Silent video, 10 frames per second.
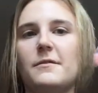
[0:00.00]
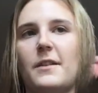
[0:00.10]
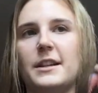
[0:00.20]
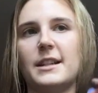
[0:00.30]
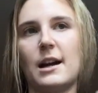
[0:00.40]

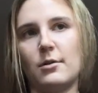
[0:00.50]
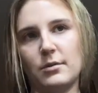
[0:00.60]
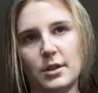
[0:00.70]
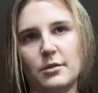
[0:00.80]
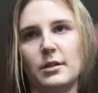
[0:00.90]
find out
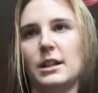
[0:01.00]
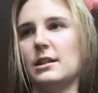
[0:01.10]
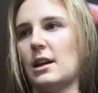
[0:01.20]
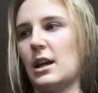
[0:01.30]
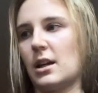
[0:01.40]
literally in
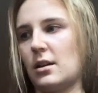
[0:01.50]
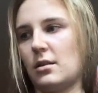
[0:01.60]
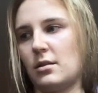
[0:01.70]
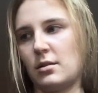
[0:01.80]
like